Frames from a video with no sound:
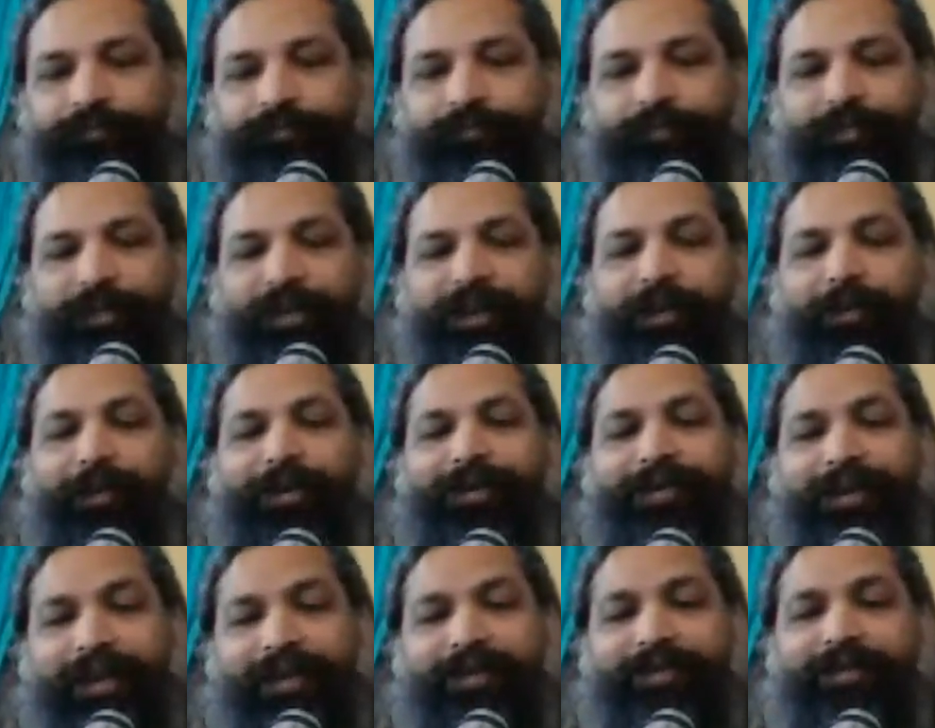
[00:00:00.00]
Now as an
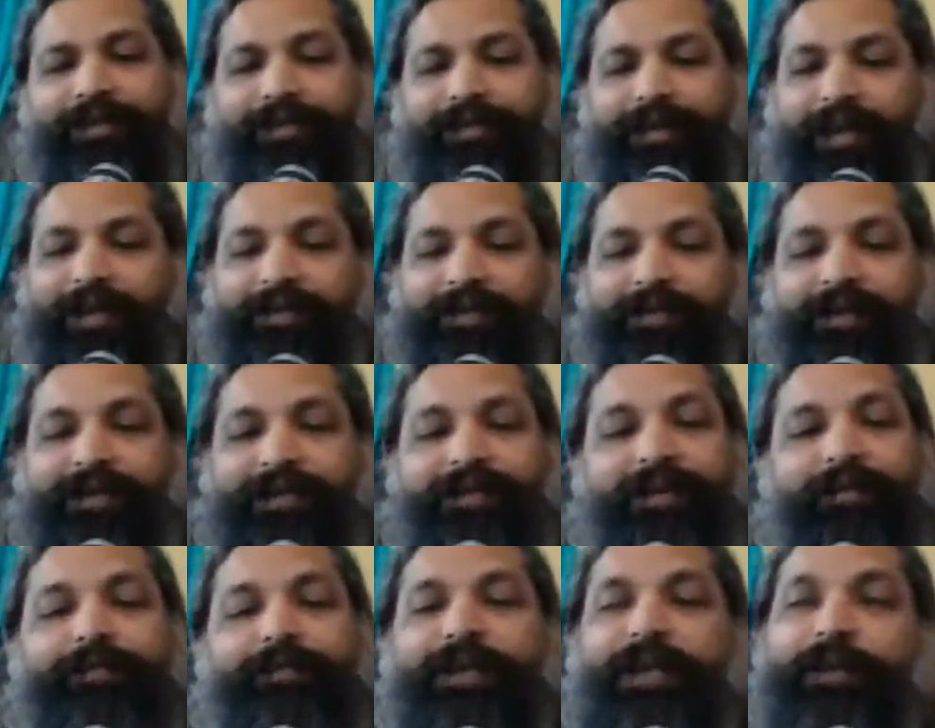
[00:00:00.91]
exercise, it is
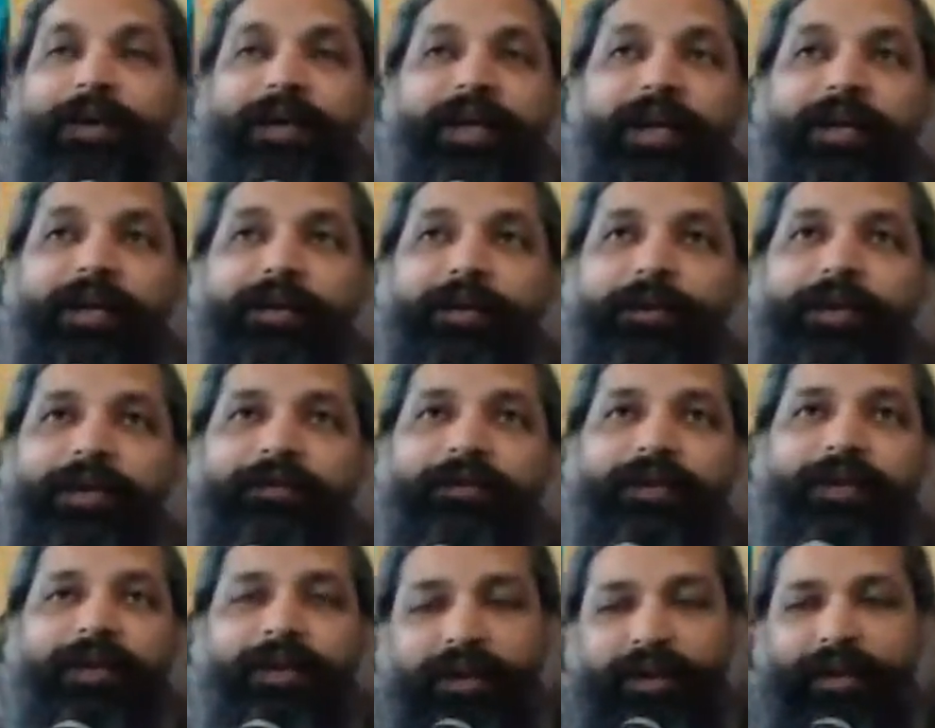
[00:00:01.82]
something we can do even
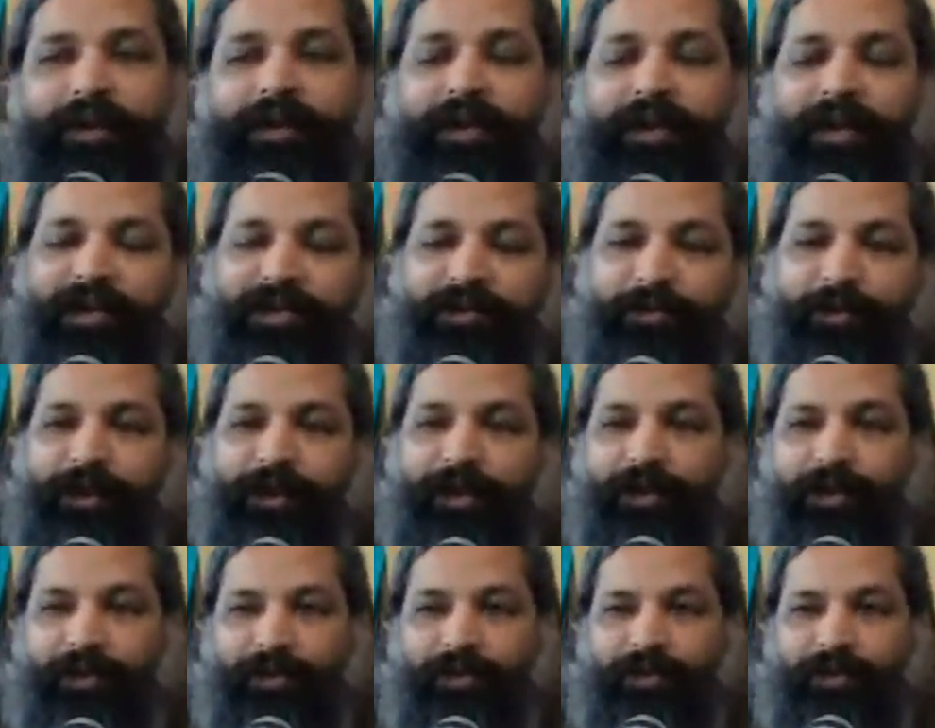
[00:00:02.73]
as we are.